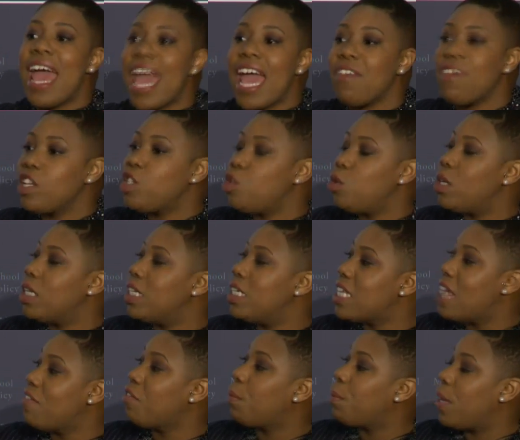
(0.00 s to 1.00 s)
and that you at
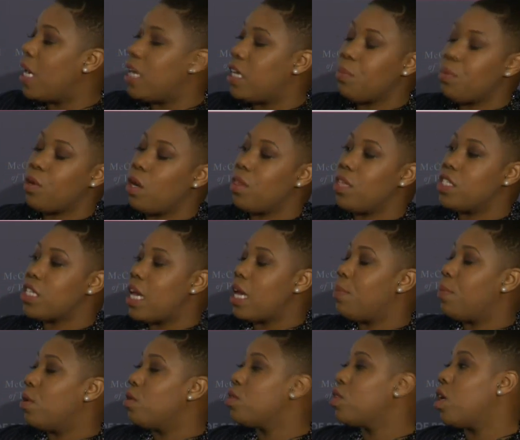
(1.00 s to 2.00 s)
least have a plan to put on the
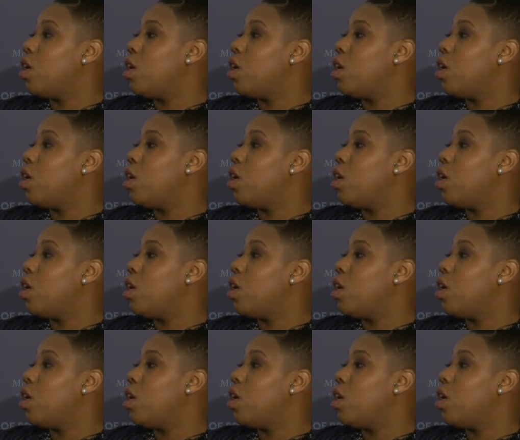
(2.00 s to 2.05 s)
table.